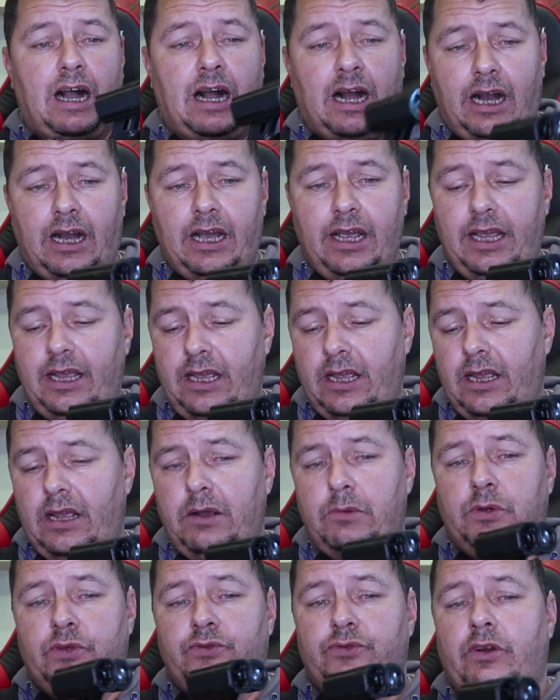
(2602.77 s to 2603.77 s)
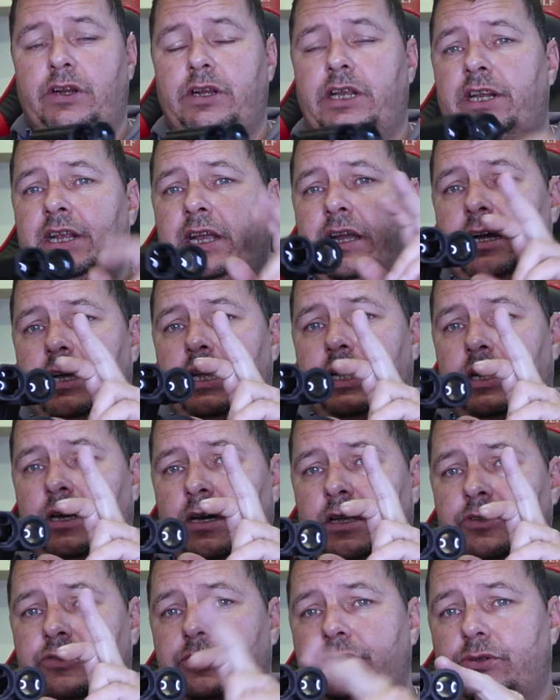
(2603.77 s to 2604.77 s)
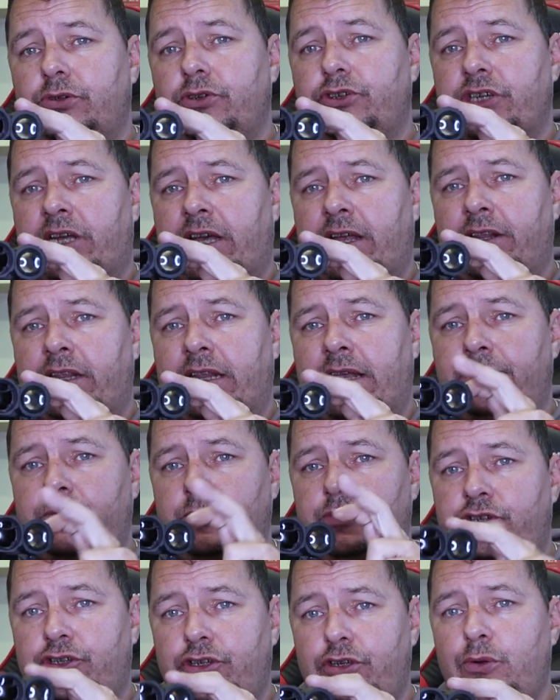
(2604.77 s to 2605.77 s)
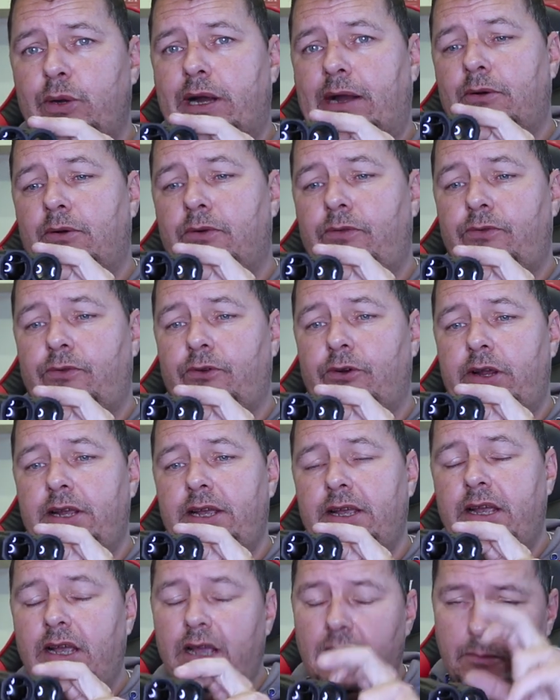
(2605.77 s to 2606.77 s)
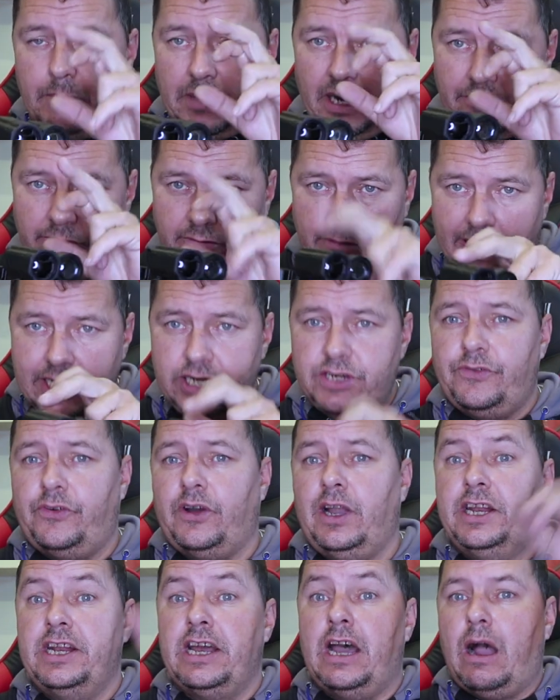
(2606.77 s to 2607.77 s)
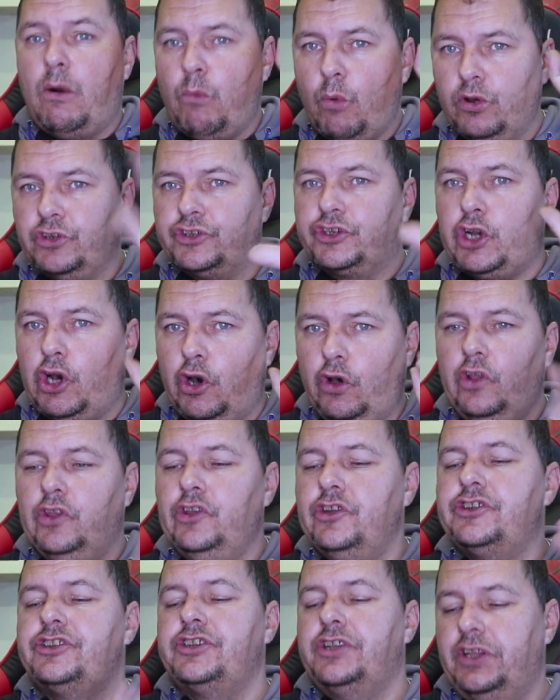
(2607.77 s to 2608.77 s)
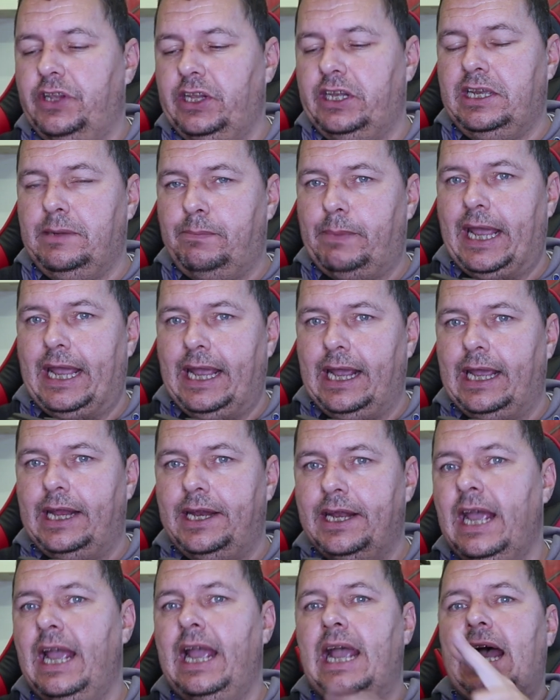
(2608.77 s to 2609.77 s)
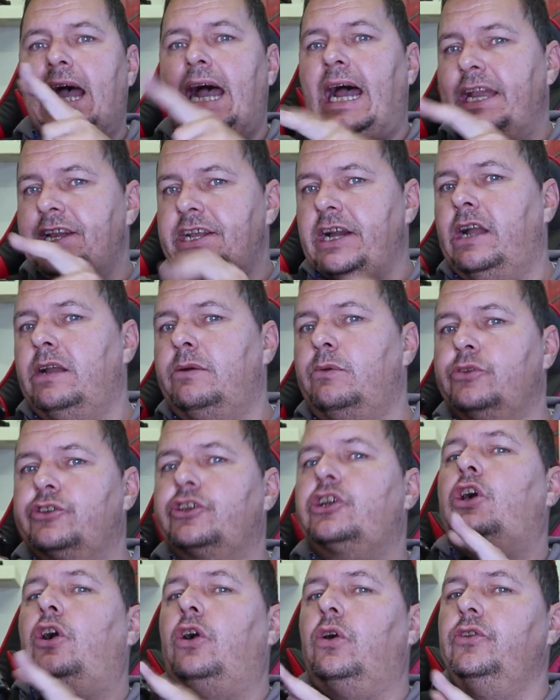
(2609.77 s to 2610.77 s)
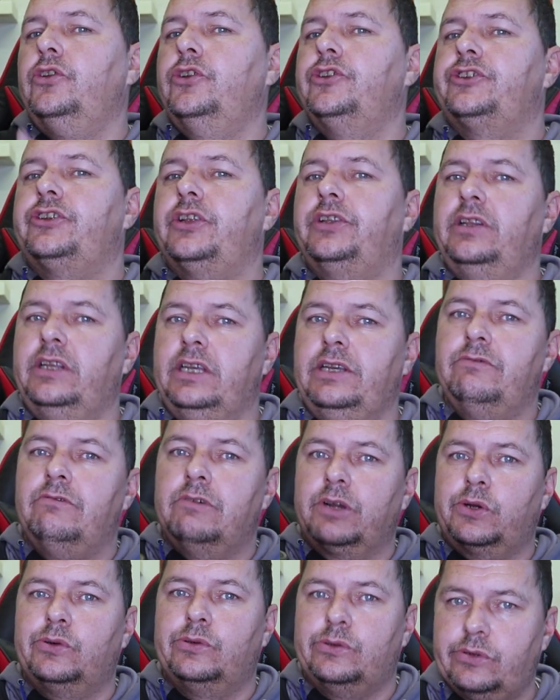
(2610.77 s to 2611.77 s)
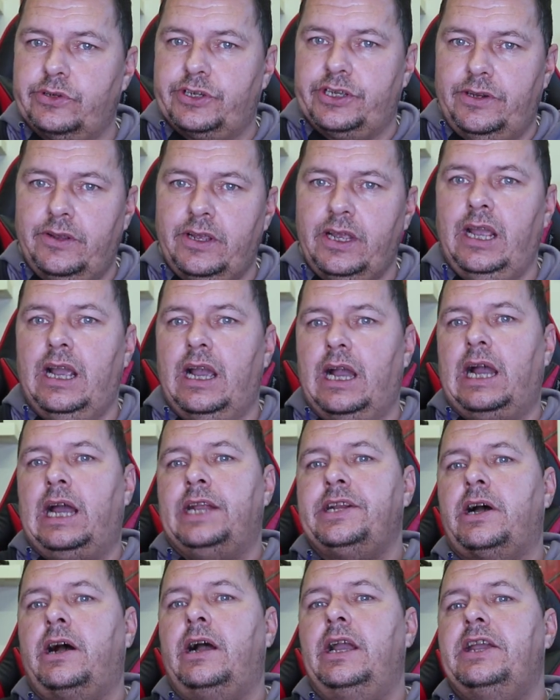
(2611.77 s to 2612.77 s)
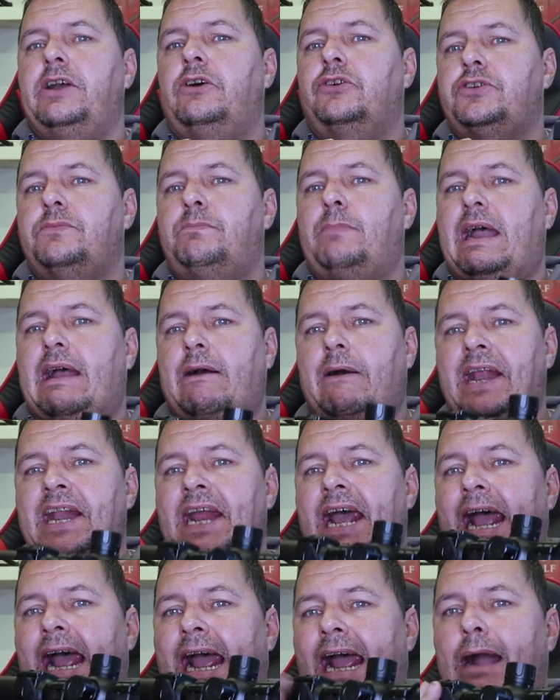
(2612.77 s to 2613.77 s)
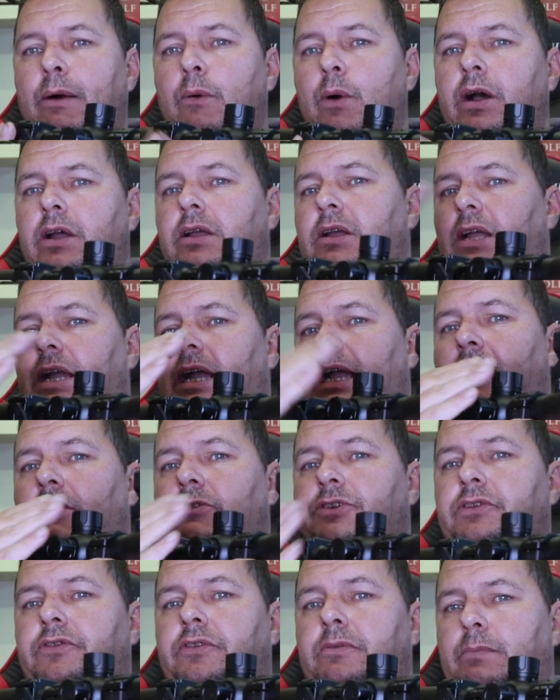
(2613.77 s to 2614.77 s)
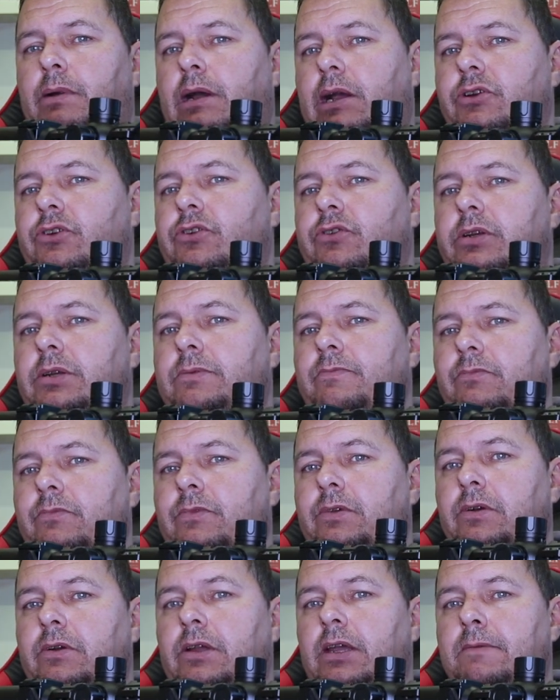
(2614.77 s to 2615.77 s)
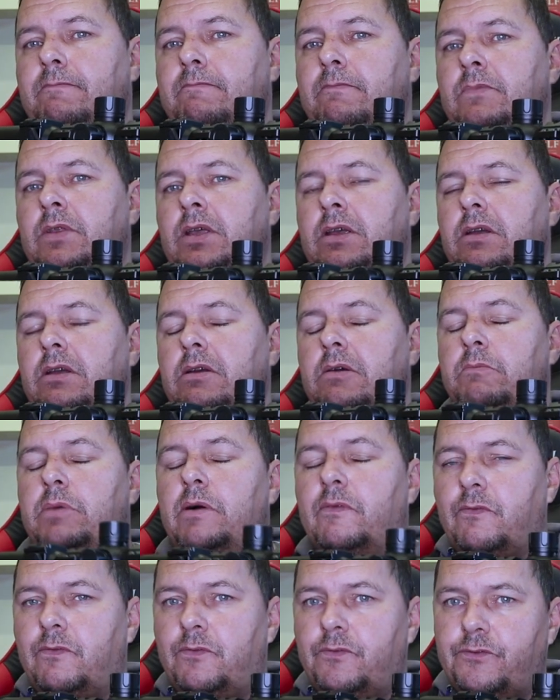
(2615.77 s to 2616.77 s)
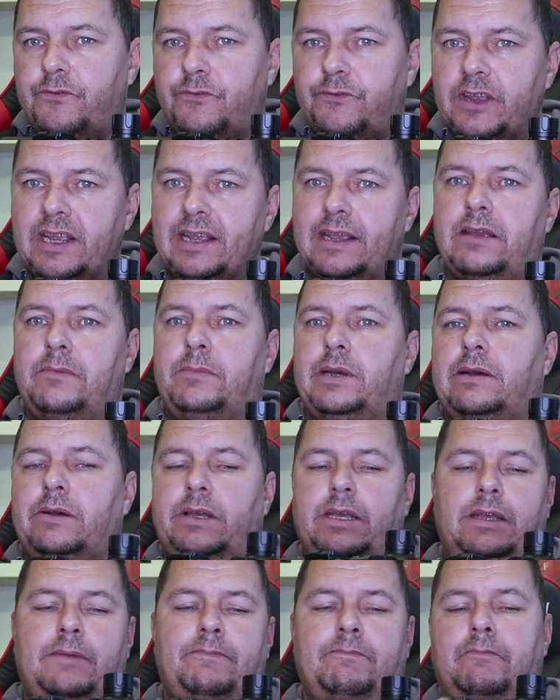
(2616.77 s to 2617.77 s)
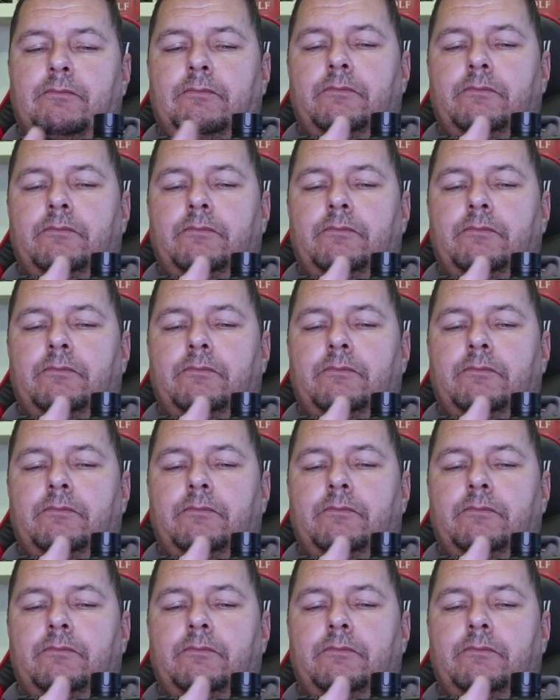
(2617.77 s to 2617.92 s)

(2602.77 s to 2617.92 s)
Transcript: I was running the IR torch at level 2 out of 3. My rangefinder was constantly pinging and I was constantly recording, and I got about an hour out of the battery. Okay, but think about it.